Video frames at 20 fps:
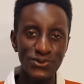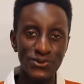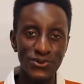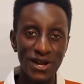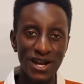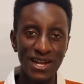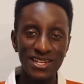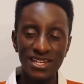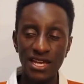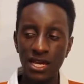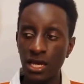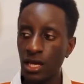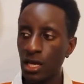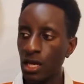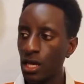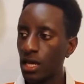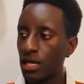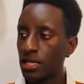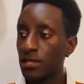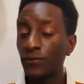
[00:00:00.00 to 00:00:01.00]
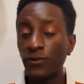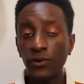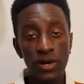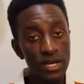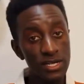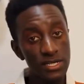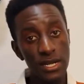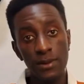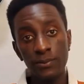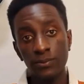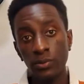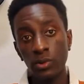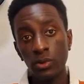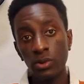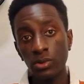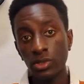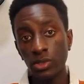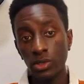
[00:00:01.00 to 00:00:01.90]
right? So for example,